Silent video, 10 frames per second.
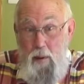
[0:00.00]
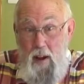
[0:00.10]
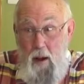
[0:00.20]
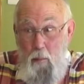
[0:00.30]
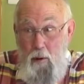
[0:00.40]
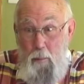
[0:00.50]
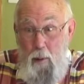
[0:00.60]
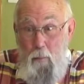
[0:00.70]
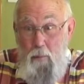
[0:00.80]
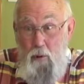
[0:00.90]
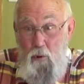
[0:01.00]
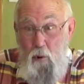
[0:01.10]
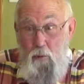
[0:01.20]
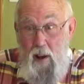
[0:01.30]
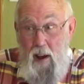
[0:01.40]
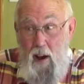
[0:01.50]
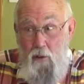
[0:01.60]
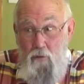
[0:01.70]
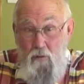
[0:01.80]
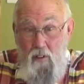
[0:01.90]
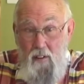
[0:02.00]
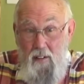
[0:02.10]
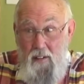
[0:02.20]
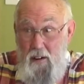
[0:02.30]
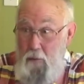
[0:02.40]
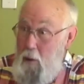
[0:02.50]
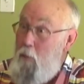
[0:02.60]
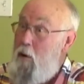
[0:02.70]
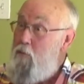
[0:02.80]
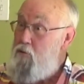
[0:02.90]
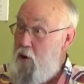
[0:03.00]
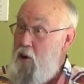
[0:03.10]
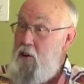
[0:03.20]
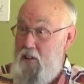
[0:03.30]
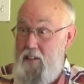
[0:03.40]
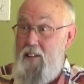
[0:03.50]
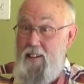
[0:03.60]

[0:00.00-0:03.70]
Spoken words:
be able to pump your own gas. Well, we've started.